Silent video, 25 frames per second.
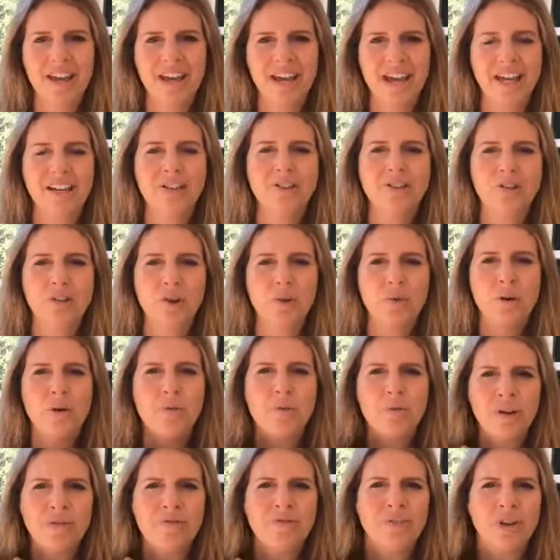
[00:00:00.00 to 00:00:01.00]
And so when
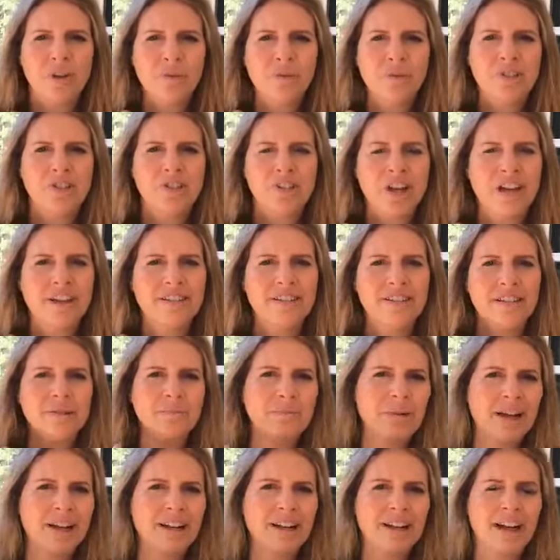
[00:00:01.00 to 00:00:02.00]
we feel rejected
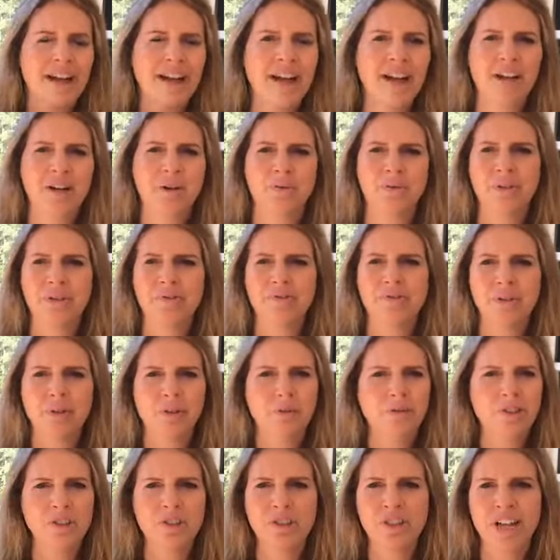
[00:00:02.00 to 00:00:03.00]
by God or we feel
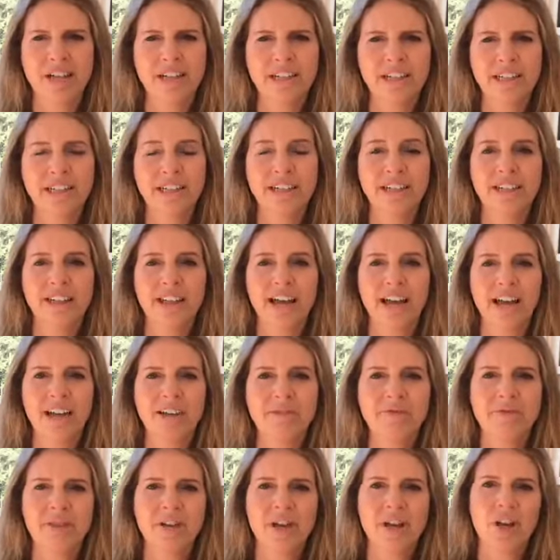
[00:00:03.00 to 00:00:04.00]
rejected in
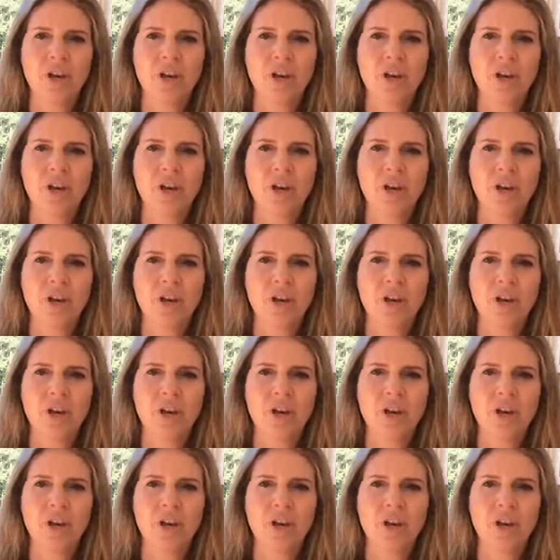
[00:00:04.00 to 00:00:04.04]
life,